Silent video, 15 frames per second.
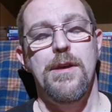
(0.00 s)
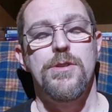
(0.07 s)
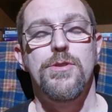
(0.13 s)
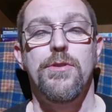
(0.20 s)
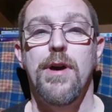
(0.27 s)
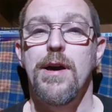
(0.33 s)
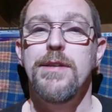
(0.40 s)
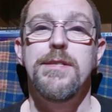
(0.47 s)

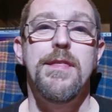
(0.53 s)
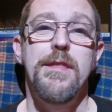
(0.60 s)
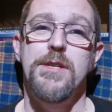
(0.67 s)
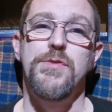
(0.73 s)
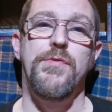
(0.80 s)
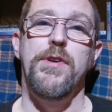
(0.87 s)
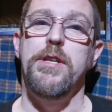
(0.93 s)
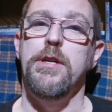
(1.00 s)
So guys, in
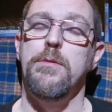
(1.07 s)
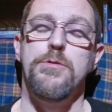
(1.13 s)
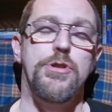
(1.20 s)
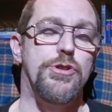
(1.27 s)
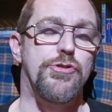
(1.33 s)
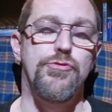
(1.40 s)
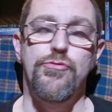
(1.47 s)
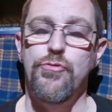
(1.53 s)
this video, it's
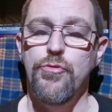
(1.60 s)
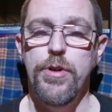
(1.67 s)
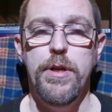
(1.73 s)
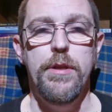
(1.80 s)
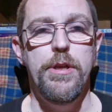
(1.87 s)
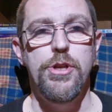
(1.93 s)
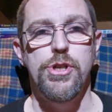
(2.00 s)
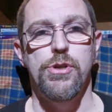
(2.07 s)
just
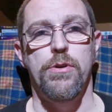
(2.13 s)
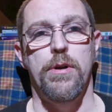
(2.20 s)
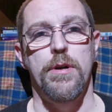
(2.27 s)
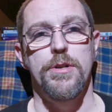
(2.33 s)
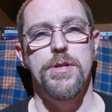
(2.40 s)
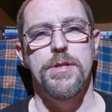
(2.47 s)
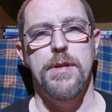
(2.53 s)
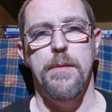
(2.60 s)
really
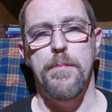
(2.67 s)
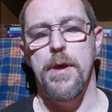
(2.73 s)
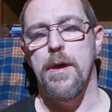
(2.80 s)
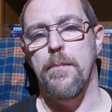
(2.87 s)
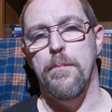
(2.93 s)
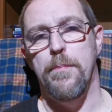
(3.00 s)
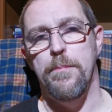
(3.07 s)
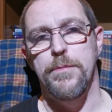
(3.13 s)
short, just a
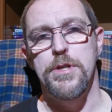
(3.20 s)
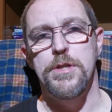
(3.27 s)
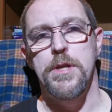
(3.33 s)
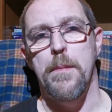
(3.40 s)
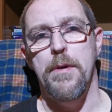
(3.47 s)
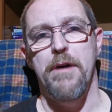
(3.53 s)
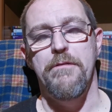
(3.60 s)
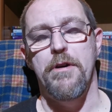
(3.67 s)

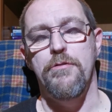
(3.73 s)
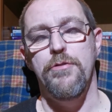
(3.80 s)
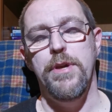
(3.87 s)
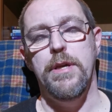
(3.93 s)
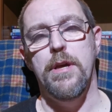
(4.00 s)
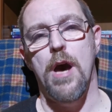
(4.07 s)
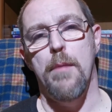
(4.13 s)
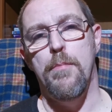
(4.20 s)
bit of a
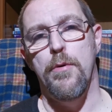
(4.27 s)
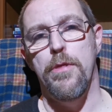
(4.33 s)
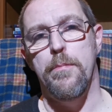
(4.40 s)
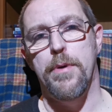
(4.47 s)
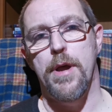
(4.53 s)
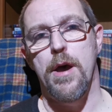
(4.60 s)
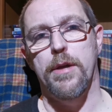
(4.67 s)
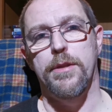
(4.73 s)
recap on the
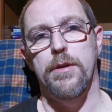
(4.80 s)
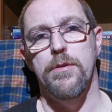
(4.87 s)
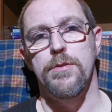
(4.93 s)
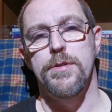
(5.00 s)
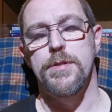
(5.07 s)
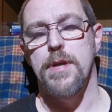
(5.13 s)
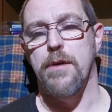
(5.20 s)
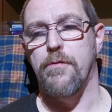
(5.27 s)

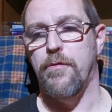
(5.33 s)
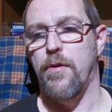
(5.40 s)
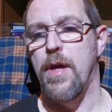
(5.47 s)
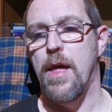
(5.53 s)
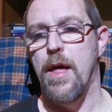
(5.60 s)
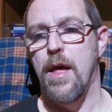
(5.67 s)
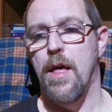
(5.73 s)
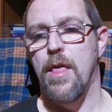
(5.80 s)
practical stuff.
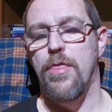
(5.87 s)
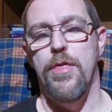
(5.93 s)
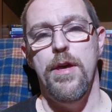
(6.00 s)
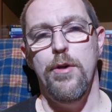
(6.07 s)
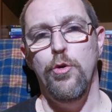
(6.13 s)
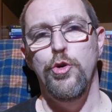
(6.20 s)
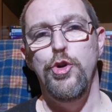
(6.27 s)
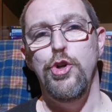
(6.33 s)

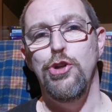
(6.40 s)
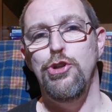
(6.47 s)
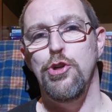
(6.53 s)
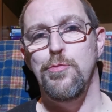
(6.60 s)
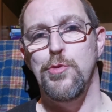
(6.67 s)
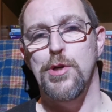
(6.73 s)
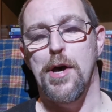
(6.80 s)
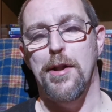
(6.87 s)
The old
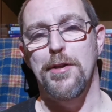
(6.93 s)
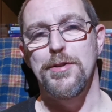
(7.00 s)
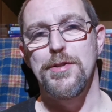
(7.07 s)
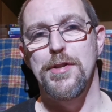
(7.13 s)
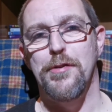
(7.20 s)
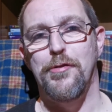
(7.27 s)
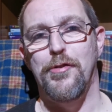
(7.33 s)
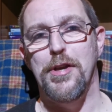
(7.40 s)
YouTube channels
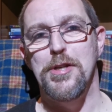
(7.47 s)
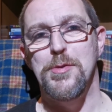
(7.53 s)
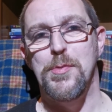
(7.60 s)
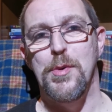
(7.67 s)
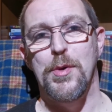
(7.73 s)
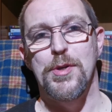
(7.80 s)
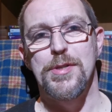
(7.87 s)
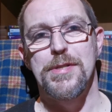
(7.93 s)
and the
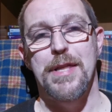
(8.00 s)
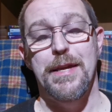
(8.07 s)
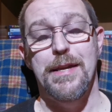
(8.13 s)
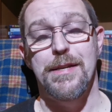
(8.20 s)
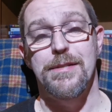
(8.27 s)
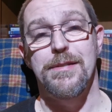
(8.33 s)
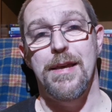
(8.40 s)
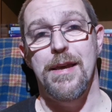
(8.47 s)
Facebooks,
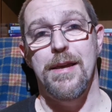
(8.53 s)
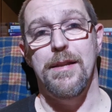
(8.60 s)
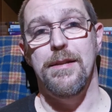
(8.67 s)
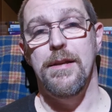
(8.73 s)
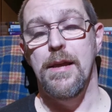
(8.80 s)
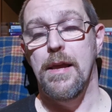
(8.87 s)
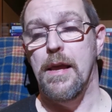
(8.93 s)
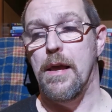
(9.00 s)
like I
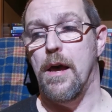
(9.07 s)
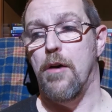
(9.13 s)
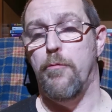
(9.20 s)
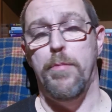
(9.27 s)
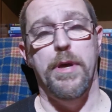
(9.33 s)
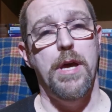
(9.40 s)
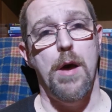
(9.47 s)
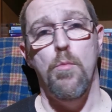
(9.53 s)
said,
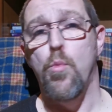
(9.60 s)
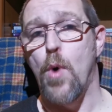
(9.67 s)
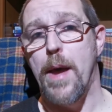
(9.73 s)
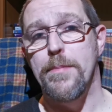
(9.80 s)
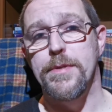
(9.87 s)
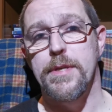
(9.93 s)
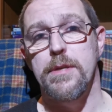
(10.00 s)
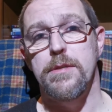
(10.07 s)
have become
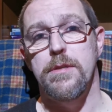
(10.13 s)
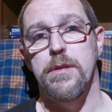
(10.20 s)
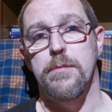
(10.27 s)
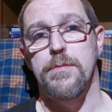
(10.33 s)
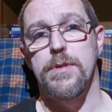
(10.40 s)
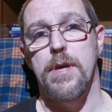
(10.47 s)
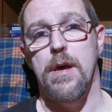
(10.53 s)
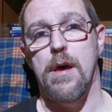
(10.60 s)
websites in
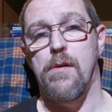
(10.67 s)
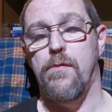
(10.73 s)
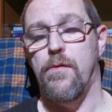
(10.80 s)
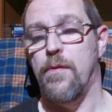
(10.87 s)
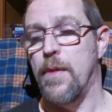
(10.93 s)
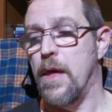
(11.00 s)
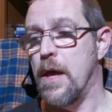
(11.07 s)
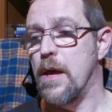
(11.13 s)
themselves.
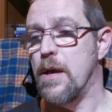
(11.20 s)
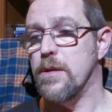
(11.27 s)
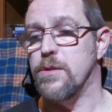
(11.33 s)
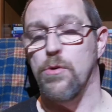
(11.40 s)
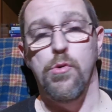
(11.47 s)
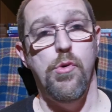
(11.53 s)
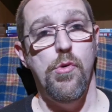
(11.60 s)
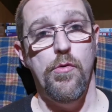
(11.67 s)

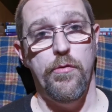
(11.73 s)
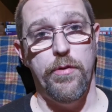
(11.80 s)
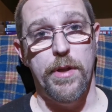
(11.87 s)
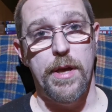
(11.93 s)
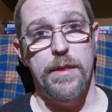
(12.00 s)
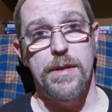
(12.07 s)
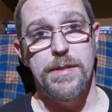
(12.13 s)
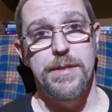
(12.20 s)
So
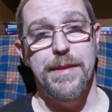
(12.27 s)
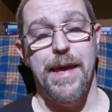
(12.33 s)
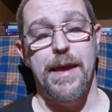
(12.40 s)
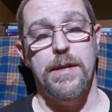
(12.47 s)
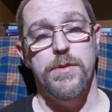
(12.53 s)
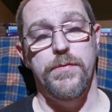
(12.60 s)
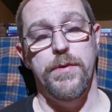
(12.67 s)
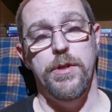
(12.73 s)
hopefully in this
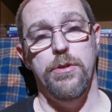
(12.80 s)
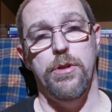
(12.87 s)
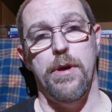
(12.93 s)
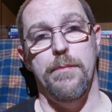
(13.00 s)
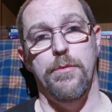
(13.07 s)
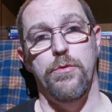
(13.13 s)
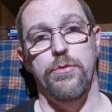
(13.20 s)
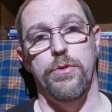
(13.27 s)
next video
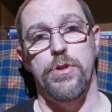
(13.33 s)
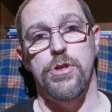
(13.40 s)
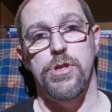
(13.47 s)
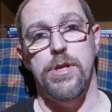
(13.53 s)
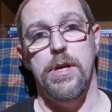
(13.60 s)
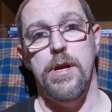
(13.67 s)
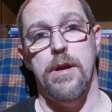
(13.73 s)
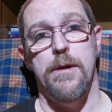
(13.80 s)
that I'm going to
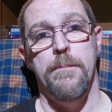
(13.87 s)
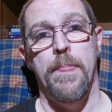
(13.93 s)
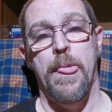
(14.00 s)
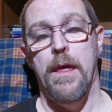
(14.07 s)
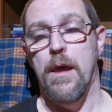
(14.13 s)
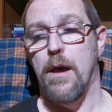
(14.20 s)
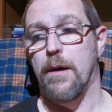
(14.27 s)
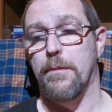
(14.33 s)
share,
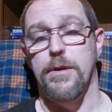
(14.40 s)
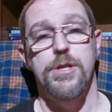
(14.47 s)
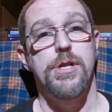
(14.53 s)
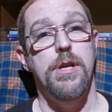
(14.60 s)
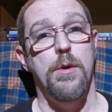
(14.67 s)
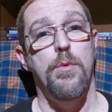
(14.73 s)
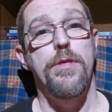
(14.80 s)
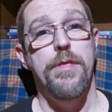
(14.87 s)
I'm going to
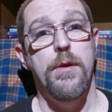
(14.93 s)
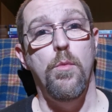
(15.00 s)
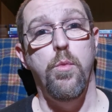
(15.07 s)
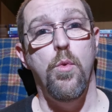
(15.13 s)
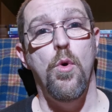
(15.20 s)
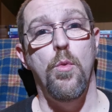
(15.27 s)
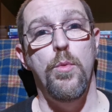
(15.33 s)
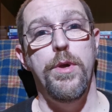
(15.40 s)
share with you
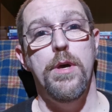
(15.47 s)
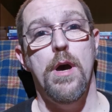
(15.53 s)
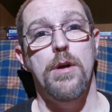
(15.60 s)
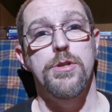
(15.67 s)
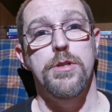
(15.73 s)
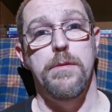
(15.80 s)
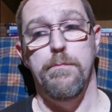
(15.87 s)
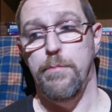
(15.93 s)
what we
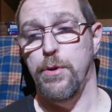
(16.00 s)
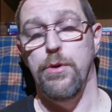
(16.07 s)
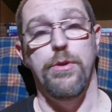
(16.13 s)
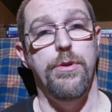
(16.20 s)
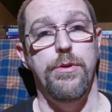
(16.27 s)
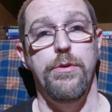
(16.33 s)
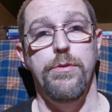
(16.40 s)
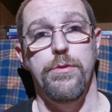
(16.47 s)
actually
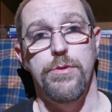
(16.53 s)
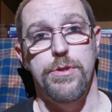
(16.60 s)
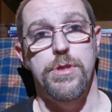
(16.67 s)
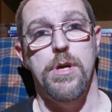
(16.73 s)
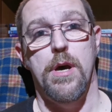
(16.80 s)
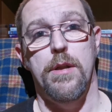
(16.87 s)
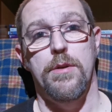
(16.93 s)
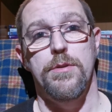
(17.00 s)
put through those
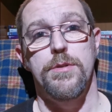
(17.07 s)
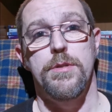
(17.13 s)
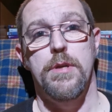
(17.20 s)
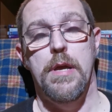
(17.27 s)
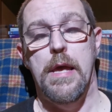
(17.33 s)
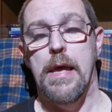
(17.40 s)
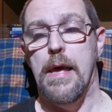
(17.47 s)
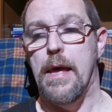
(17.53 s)
channels.
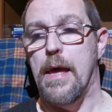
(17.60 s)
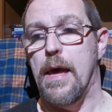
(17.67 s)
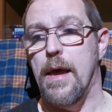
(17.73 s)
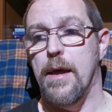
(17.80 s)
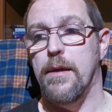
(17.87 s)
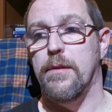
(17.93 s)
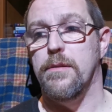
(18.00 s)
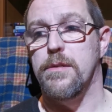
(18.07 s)

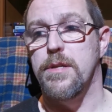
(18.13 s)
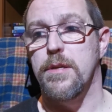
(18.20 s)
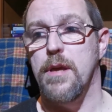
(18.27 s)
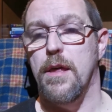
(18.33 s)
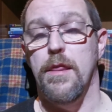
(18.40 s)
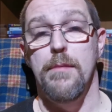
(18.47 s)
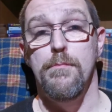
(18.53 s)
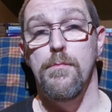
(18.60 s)
And
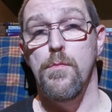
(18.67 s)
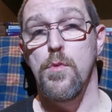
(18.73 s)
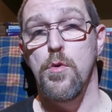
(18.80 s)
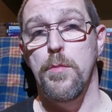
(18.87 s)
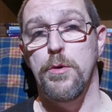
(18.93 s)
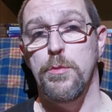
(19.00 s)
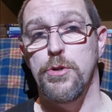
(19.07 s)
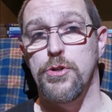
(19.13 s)
at the
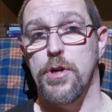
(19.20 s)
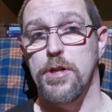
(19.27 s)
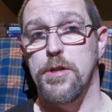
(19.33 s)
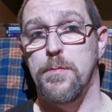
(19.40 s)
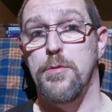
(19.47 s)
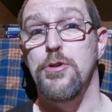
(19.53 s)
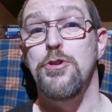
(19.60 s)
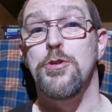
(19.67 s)
moment, we try
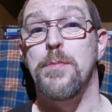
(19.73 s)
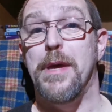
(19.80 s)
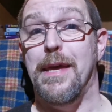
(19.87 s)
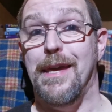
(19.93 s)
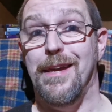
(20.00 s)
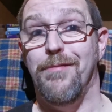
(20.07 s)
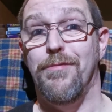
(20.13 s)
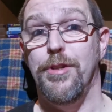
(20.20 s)
to produce about
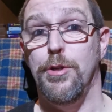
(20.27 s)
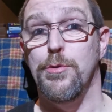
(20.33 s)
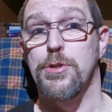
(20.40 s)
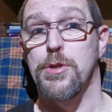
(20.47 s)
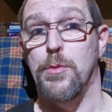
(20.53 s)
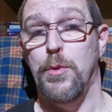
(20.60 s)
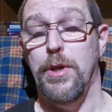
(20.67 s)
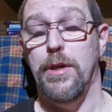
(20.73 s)
8
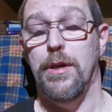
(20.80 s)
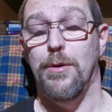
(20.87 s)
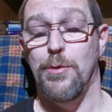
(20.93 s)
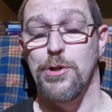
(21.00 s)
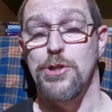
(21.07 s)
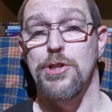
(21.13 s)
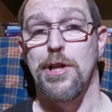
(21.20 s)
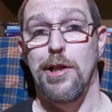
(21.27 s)
videos a week,
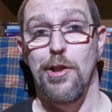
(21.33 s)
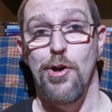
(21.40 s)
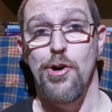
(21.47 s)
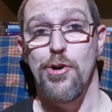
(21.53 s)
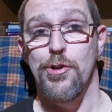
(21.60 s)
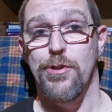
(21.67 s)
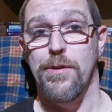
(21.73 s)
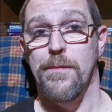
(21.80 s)
which is a
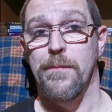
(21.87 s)
lot.